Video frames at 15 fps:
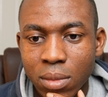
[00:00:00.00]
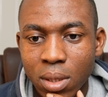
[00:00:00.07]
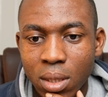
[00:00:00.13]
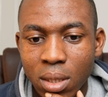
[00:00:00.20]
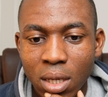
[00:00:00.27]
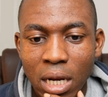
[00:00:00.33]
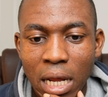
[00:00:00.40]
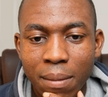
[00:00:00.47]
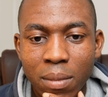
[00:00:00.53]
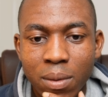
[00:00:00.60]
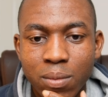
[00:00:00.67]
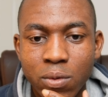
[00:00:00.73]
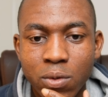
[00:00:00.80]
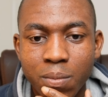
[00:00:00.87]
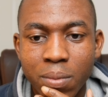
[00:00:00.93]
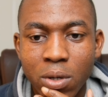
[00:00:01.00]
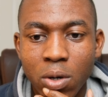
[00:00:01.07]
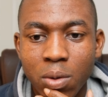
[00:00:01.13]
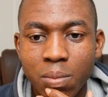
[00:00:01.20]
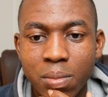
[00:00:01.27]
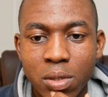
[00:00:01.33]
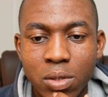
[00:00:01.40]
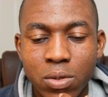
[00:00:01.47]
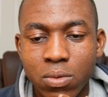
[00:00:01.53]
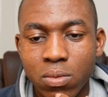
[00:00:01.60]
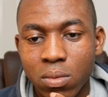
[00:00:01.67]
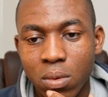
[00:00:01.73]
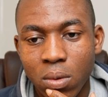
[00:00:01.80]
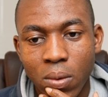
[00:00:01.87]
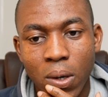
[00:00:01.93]
Then I'm able to pick up b2.
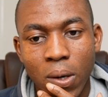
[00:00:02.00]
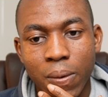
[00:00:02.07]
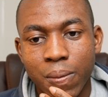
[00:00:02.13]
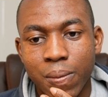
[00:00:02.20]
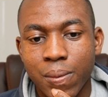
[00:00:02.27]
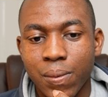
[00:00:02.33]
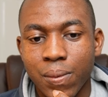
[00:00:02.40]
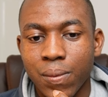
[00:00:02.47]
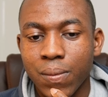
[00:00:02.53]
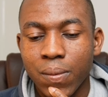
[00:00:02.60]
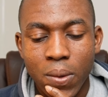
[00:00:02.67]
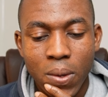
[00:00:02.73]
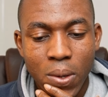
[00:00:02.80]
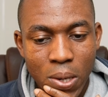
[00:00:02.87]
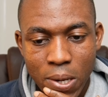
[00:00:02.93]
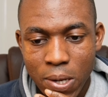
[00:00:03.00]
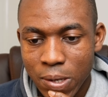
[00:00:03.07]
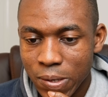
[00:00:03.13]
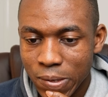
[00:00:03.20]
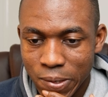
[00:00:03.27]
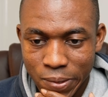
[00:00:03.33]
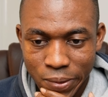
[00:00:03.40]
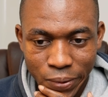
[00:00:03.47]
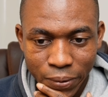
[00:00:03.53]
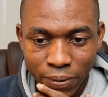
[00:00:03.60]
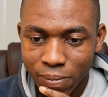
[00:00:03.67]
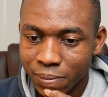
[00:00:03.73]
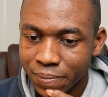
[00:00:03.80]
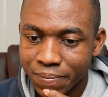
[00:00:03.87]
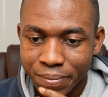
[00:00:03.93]
Wow. So
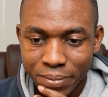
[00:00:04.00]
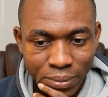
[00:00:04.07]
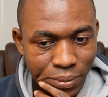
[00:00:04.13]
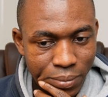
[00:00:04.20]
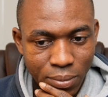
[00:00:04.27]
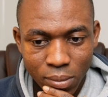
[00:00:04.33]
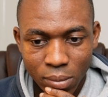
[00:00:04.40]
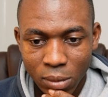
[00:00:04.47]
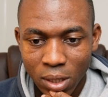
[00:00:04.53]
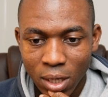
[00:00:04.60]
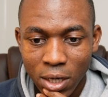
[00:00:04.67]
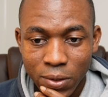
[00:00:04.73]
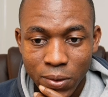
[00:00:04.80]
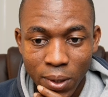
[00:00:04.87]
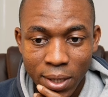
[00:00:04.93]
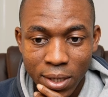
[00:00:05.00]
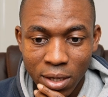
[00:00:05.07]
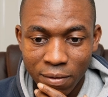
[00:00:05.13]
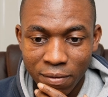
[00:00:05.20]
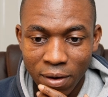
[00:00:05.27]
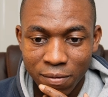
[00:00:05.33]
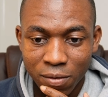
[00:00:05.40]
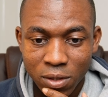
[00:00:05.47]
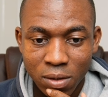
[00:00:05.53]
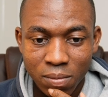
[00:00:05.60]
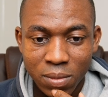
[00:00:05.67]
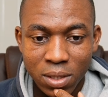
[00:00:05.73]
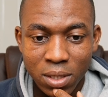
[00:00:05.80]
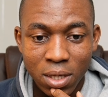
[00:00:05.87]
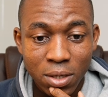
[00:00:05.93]
that's why d5 was a
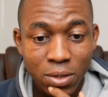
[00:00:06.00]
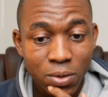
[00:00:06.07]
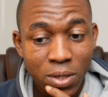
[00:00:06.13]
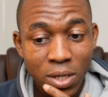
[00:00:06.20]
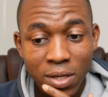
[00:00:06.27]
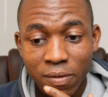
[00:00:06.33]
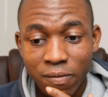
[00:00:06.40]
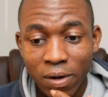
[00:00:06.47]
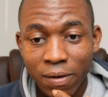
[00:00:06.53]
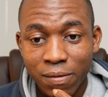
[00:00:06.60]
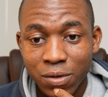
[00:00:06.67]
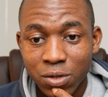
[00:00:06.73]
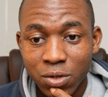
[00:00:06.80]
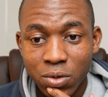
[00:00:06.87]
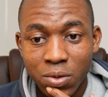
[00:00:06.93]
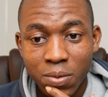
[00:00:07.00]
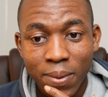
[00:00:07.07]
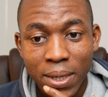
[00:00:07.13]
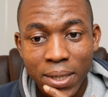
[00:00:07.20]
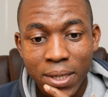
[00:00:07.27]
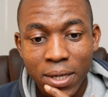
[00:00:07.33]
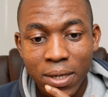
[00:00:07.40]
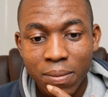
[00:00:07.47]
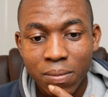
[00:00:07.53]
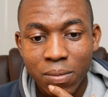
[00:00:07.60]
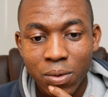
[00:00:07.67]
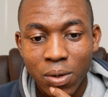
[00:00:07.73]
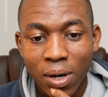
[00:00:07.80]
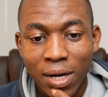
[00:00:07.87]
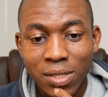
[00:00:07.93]
mistake. So e5 was good by them.
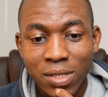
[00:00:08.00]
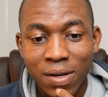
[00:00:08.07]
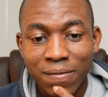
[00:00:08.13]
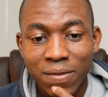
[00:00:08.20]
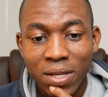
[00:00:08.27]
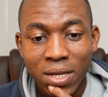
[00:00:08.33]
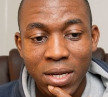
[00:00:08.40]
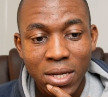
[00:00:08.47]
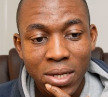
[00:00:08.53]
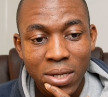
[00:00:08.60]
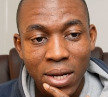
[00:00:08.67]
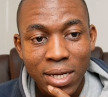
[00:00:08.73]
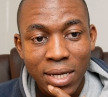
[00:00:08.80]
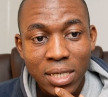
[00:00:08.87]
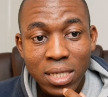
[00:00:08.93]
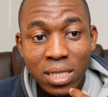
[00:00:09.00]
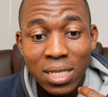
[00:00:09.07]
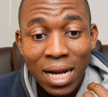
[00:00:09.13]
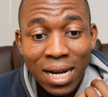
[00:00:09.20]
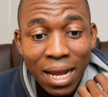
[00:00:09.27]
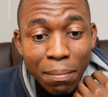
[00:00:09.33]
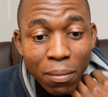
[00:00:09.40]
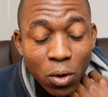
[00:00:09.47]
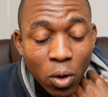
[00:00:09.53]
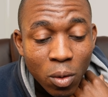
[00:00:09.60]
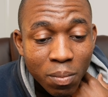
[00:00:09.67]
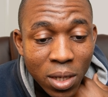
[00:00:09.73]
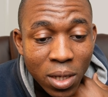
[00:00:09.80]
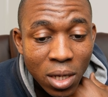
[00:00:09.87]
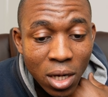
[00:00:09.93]
I should have taken like this, and I'm
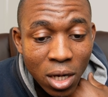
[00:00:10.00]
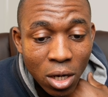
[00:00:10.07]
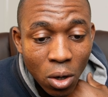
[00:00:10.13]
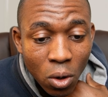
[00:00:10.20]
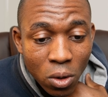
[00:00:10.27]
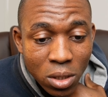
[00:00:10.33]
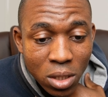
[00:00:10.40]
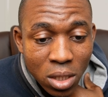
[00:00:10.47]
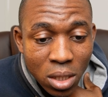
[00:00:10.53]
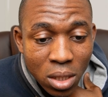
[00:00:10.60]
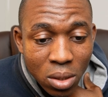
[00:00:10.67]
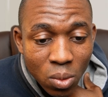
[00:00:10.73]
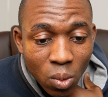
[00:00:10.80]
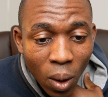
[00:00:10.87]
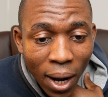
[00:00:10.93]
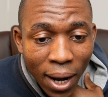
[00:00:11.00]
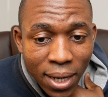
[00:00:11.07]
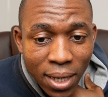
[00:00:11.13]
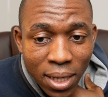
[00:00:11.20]
completely lost. Why?